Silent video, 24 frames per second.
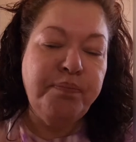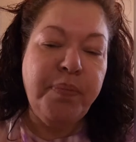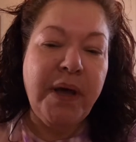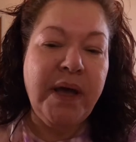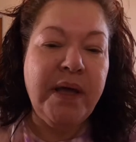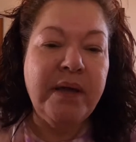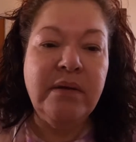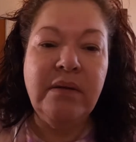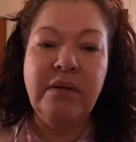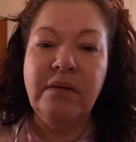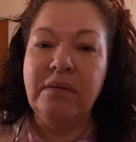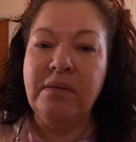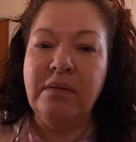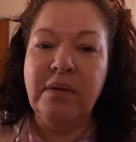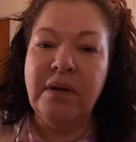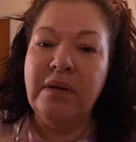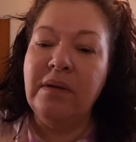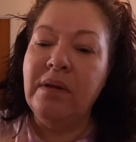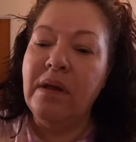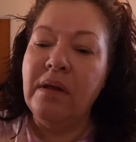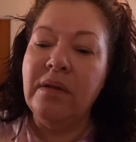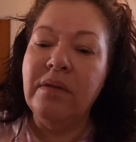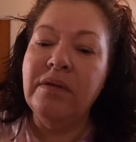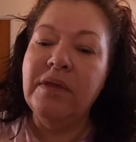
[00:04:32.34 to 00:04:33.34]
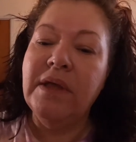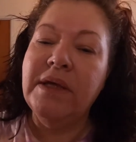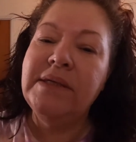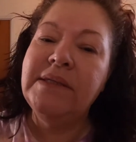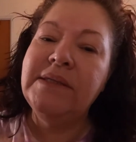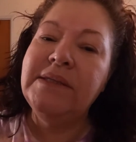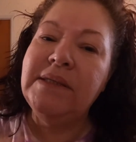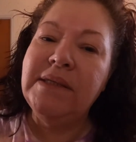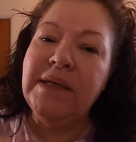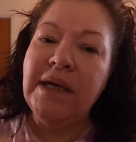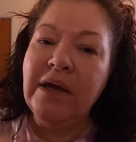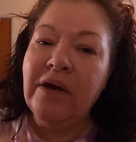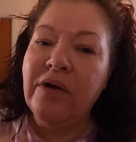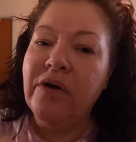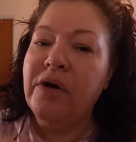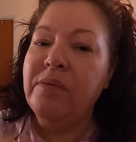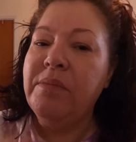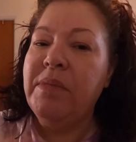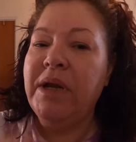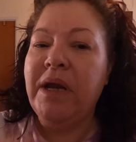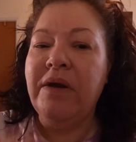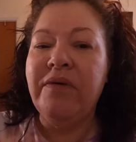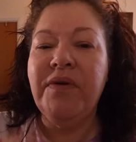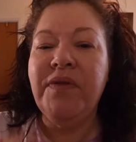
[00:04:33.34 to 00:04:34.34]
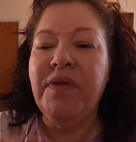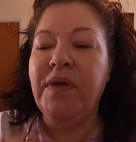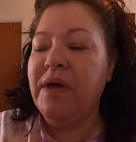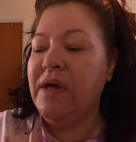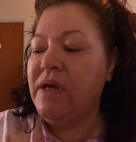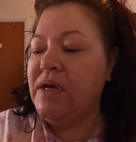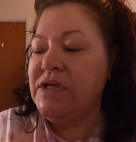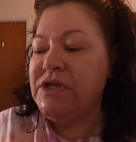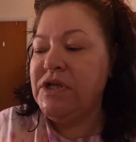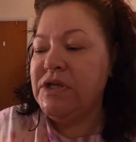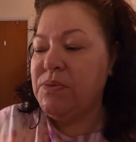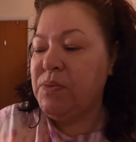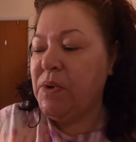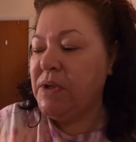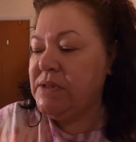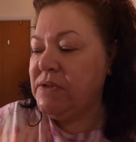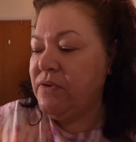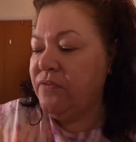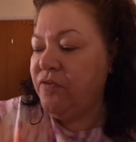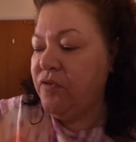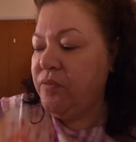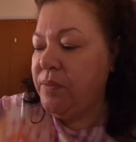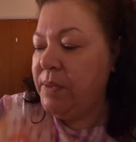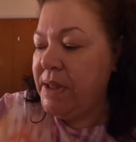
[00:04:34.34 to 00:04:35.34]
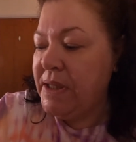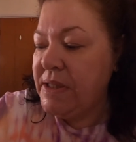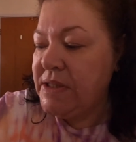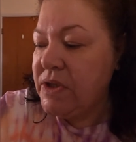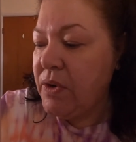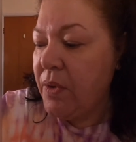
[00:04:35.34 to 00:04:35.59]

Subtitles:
But the serum and everything else just wasn't for me,